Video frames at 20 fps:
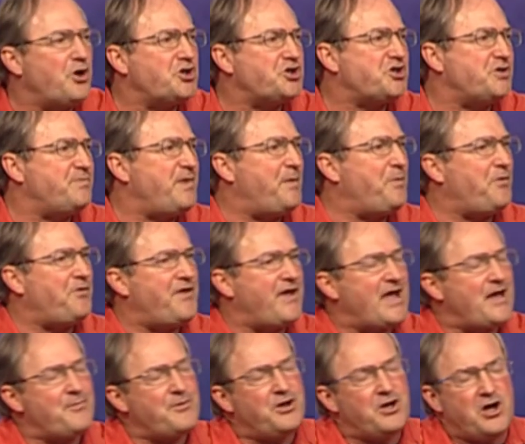People think I'm going to
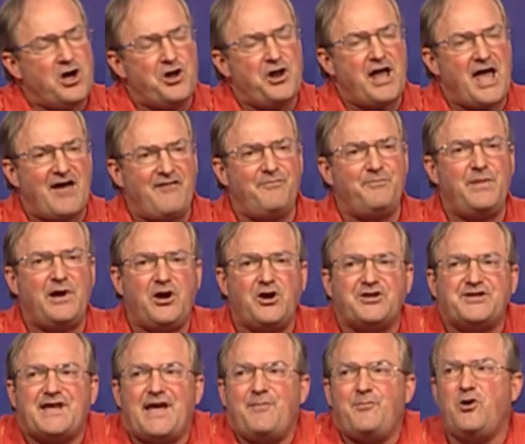go to heaven because I'm
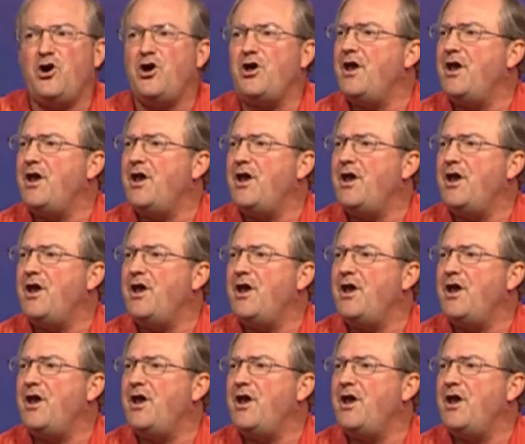good.